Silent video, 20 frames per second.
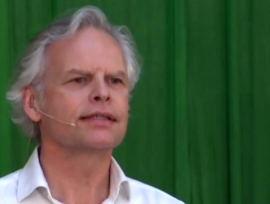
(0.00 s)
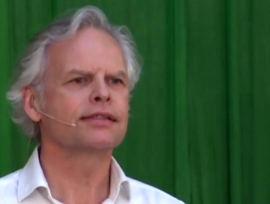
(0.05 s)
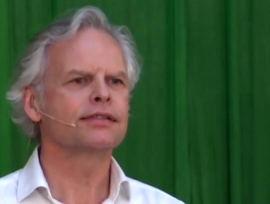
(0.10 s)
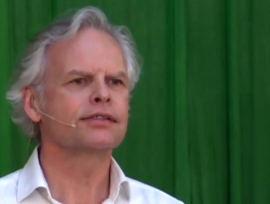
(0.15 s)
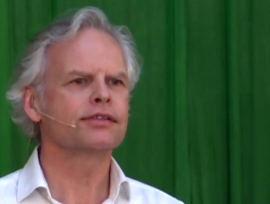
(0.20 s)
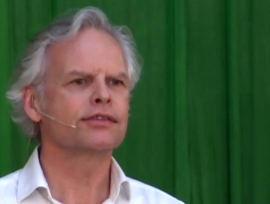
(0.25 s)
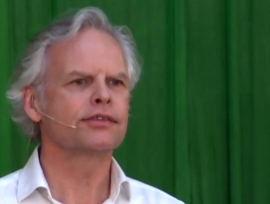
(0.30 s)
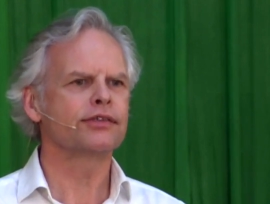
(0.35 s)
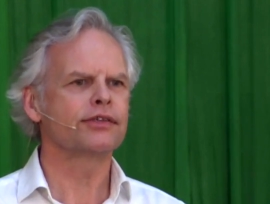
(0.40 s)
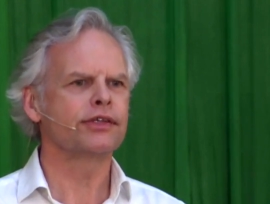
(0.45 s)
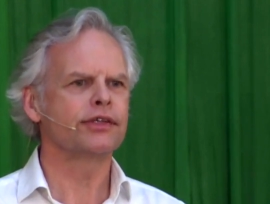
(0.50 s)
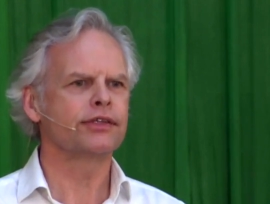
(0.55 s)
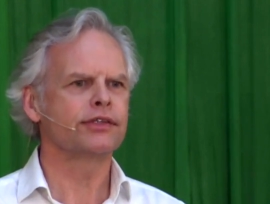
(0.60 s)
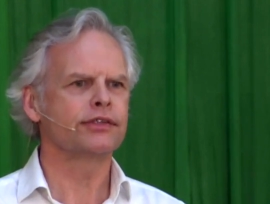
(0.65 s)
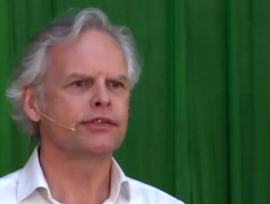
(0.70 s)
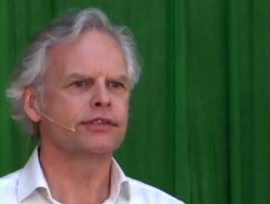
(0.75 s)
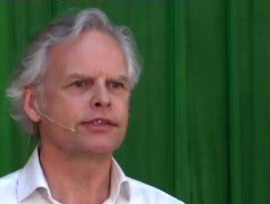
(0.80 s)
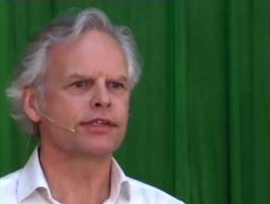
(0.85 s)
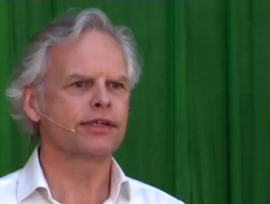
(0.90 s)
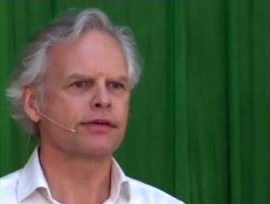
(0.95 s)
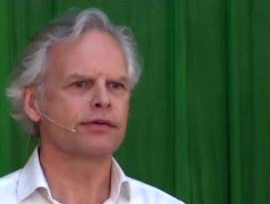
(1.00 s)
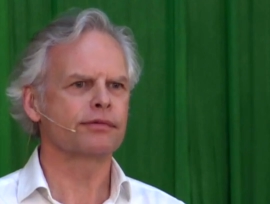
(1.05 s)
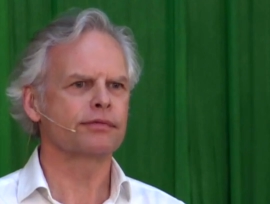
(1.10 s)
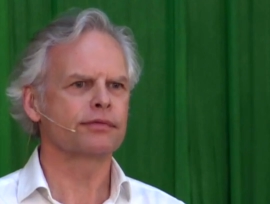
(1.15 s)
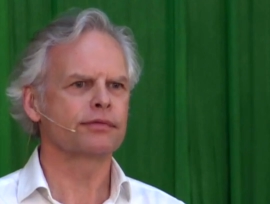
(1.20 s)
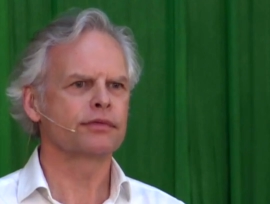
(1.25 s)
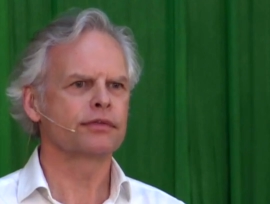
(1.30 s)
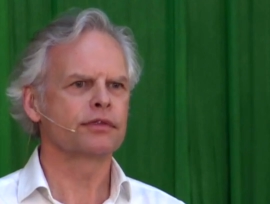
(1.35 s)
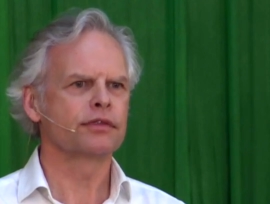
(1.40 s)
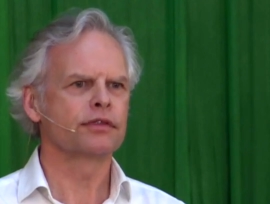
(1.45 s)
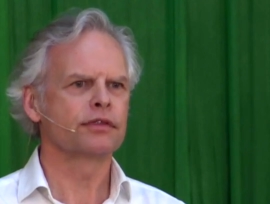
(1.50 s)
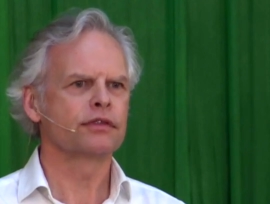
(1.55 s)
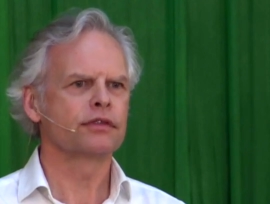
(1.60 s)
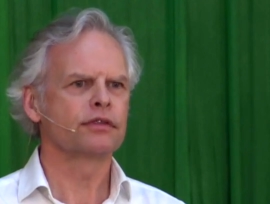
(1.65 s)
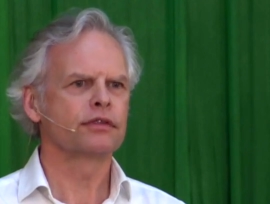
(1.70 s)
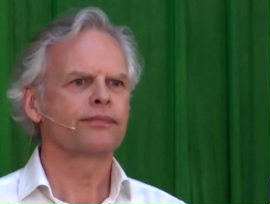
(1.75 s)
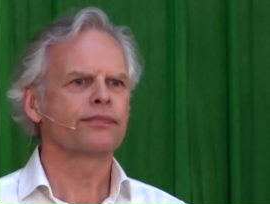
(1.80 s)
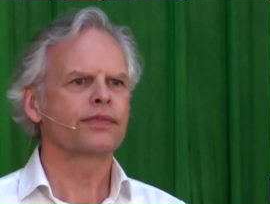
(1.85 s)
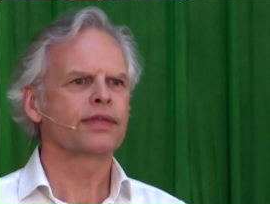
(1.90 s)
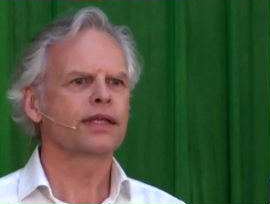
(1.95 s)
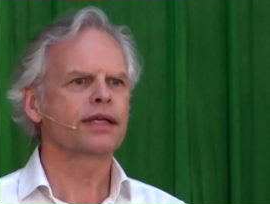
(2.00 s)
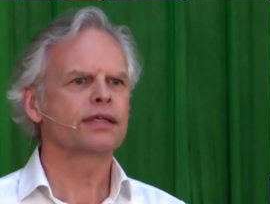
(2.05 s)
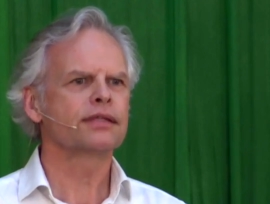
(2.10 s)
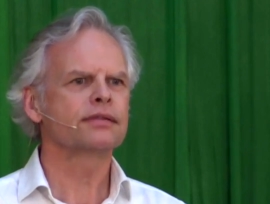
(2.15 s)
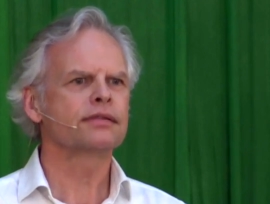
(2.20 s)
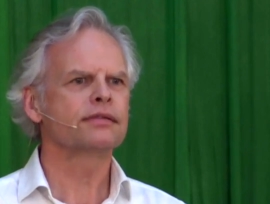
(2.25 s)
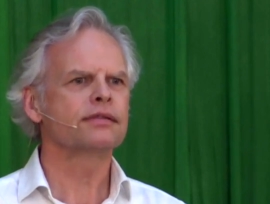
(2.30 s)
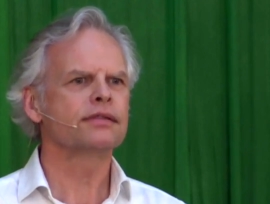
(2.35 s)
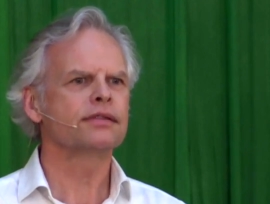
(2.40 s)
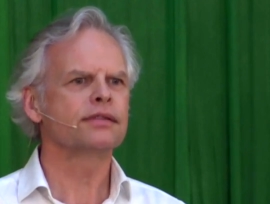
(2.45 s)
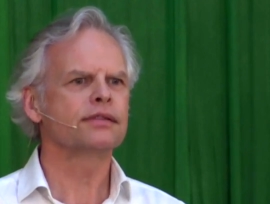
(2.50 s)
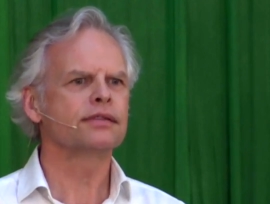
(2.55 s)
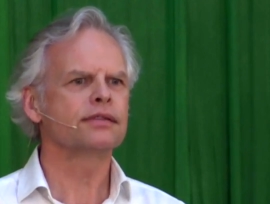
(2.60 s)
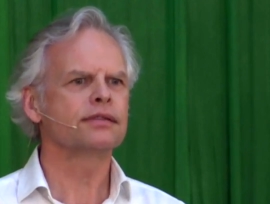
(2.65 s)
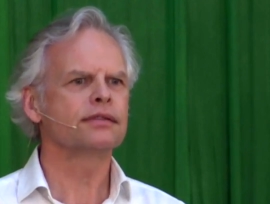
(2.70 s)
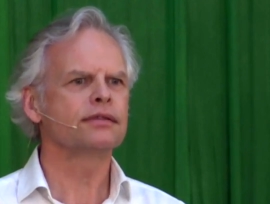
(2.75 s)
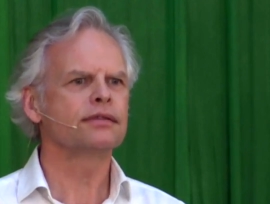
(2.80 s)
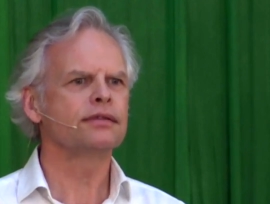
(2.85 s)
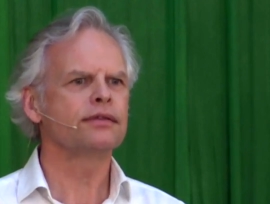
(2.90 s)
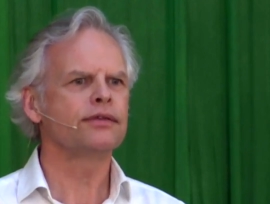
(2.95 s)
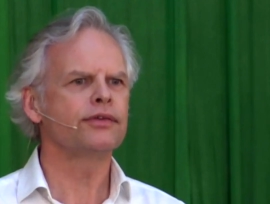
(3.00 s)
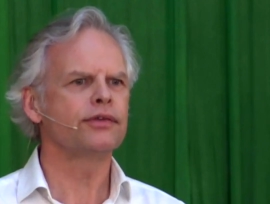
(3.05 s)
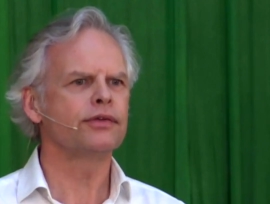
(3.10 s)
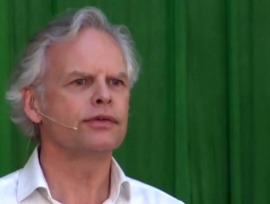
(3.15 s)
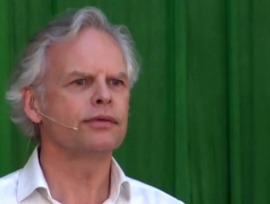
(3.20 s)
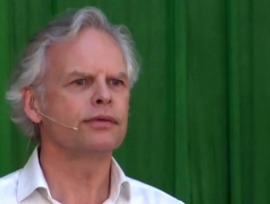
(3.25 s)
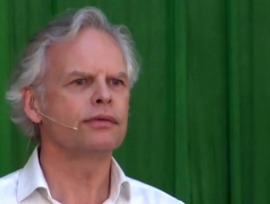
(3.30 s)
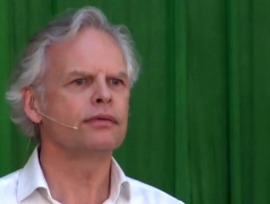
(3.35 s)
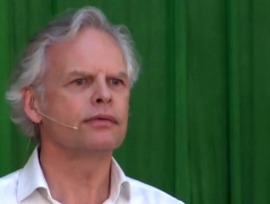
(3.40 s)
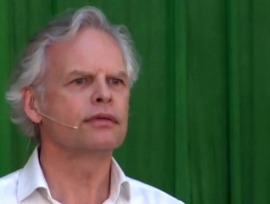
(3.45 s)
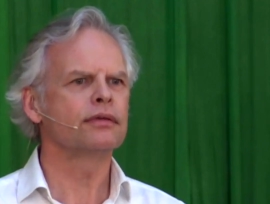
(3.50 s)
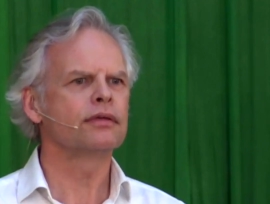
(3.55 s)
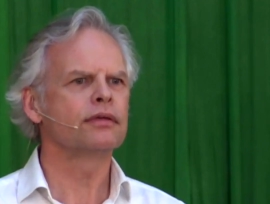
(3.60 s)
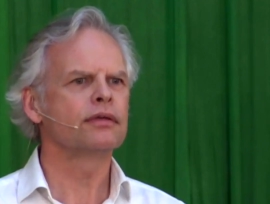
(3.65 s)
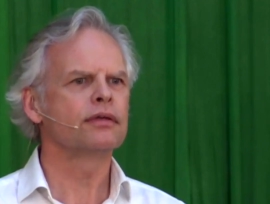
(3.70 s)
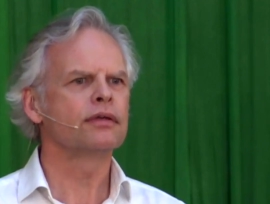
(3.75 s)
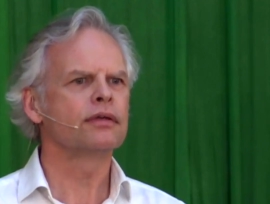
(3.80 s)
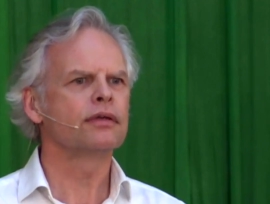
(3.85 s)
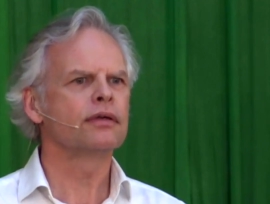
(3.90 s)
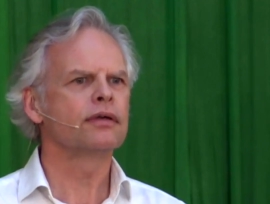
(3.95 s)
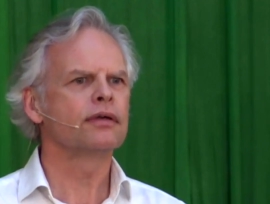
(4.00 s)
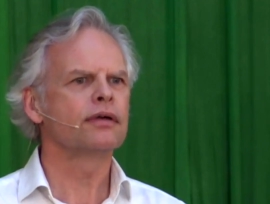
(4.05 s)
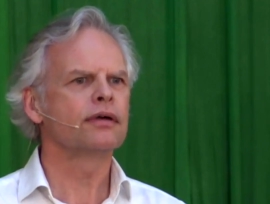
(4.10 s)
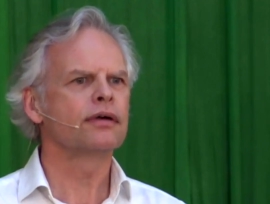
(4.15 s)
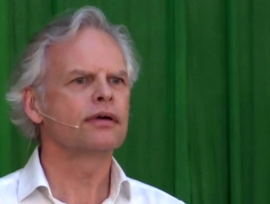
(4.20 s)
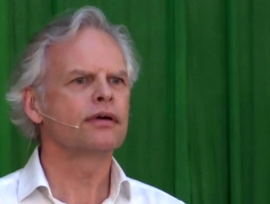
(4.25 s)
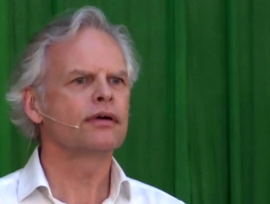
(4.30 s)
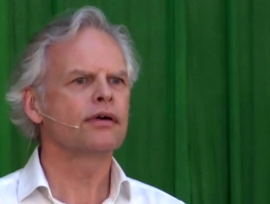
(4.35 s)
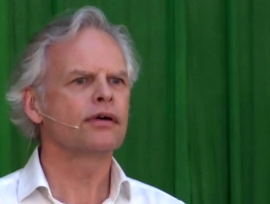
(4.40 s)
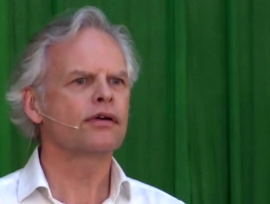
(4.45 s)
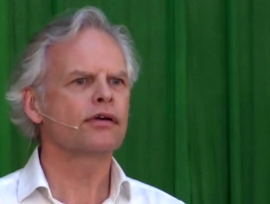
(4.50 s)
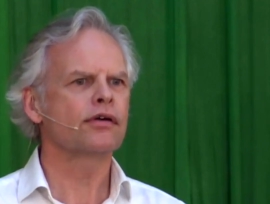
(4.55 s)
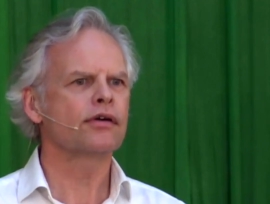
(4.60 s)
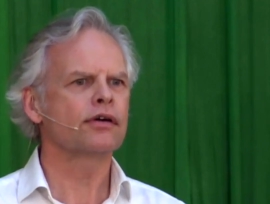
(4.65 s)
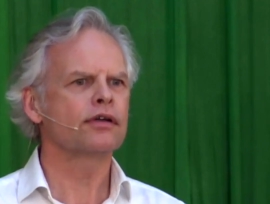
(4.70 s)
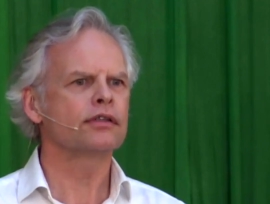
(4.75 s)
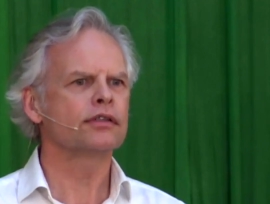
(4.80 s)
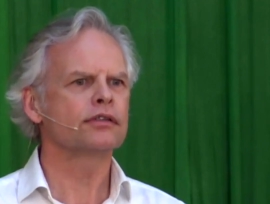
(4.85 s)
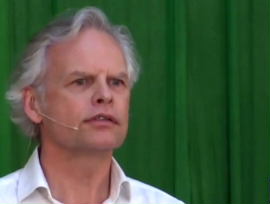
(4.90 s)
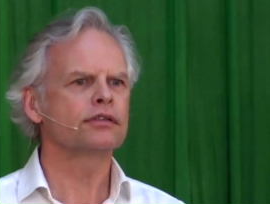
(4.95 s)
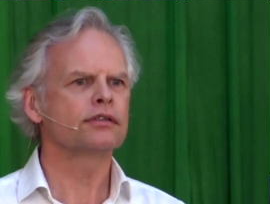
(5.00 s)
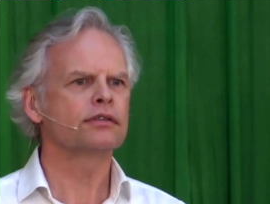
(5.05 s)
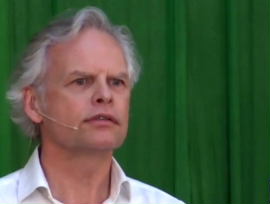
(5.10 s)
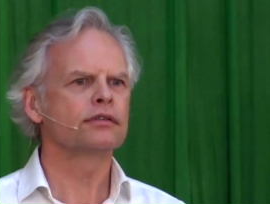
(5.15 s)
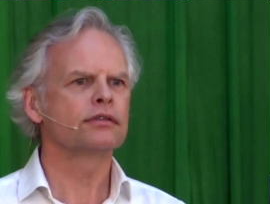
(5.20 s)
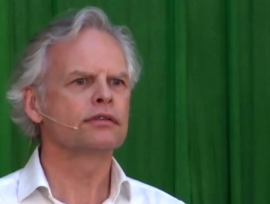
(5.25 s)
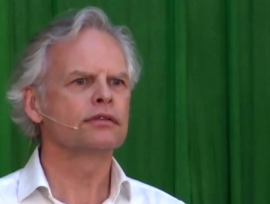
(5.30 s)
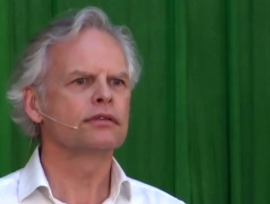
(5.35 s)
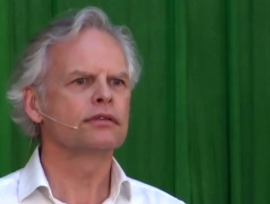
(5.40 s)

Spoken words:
concerning yourself, as soon as you are honest,